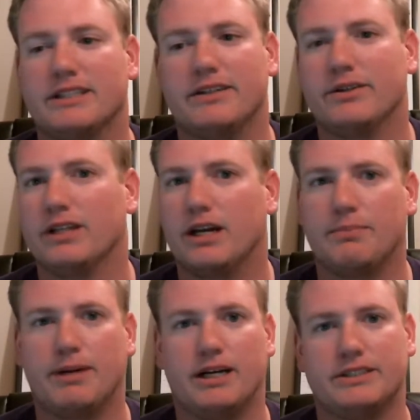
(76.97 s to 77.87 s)
I know a lot of
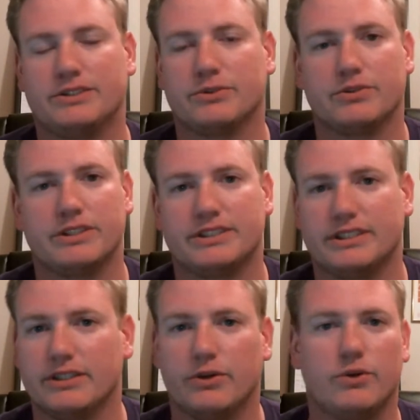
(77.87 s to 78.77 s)
ponds don't really
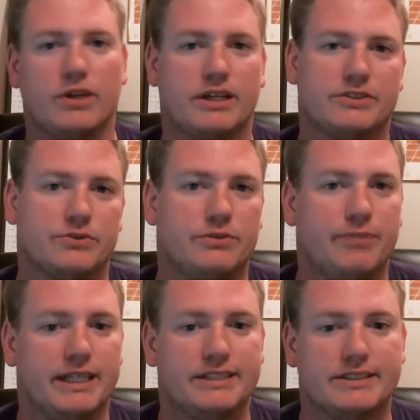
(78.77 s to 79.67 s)
see a whole lot of swim
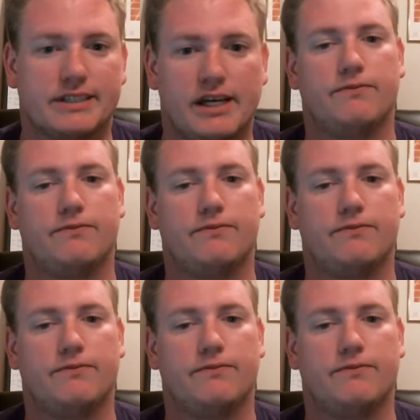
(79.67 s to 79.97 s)
baits.